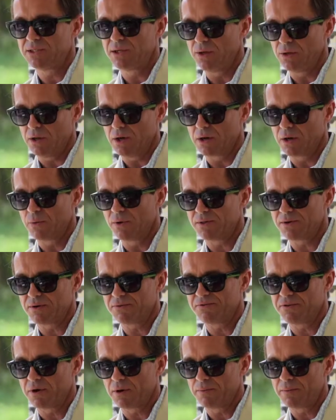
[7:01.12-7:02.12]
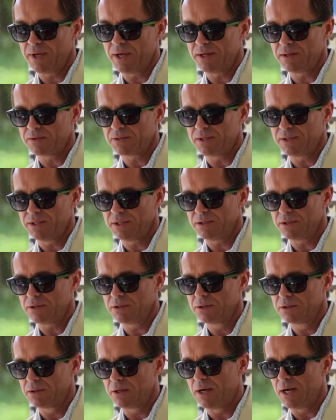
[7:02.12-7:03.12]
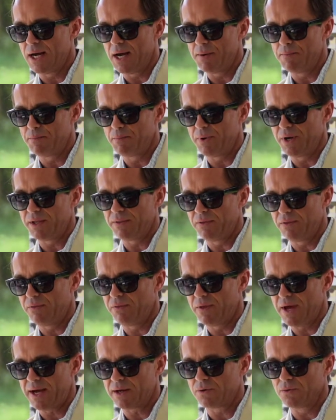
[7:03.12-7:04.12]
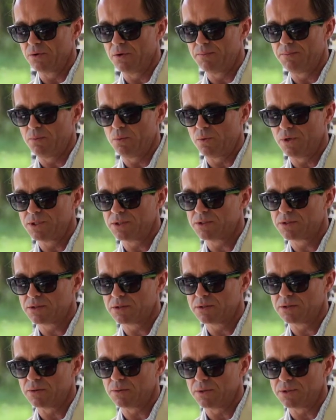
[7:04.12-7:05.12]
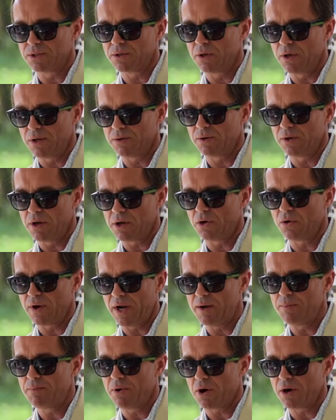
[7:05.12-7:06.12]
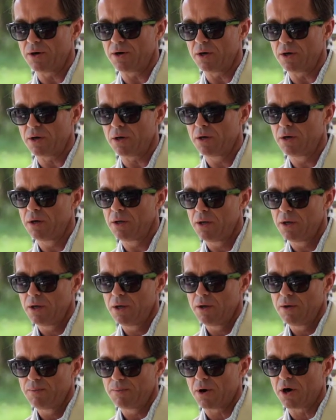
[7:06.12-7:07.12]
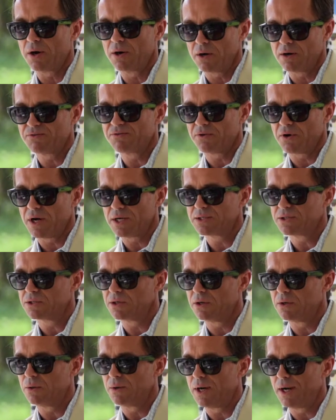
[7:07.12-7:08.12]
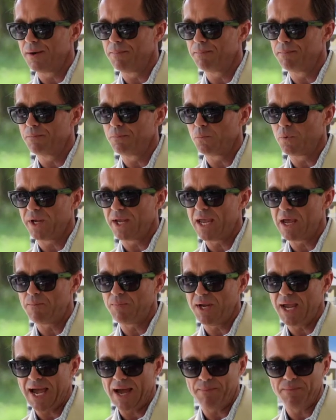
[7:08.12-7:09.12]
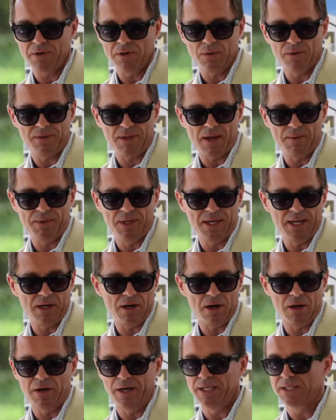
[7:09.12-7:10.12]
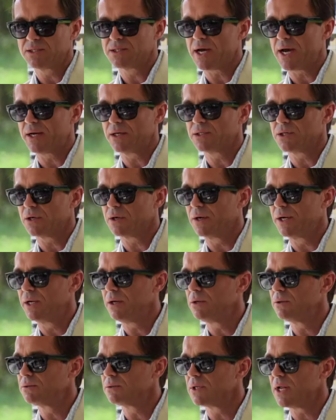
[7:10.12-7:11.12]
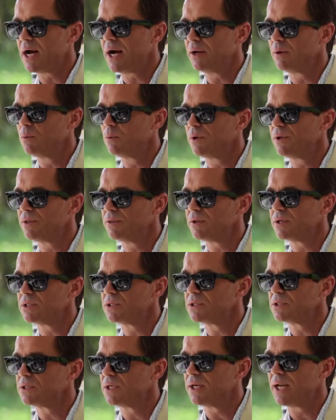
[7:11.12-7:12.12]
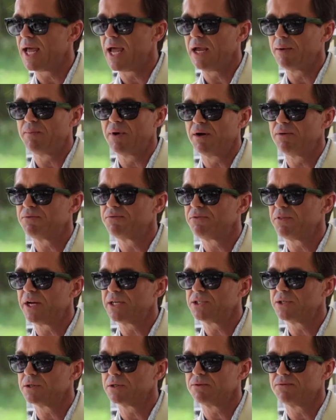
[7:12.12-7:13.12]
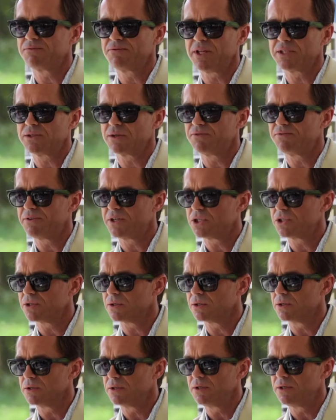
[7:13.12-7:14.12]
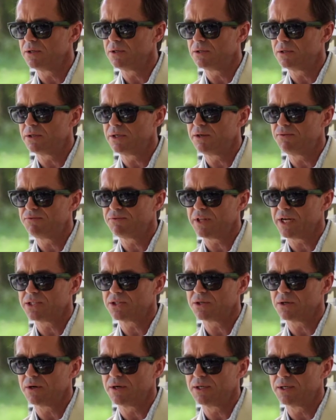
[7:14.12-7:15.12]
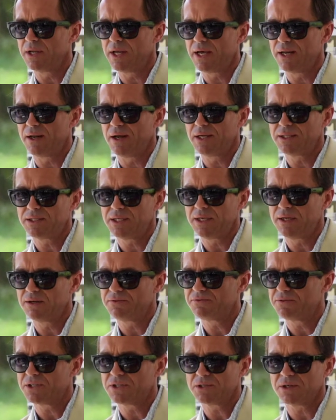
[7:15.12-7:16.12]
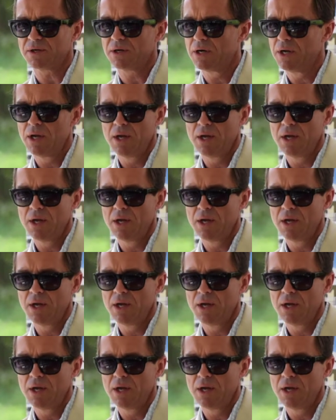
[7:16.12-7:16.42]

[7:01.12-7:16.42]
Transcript: no longer with her firm, Henderson Hill, but that group was a great partner for us, so we can't be happier with them. And then our inside attorney, who's not with us today, but Fletcher Fisher, Lee Fletcher, and Tina Fisher,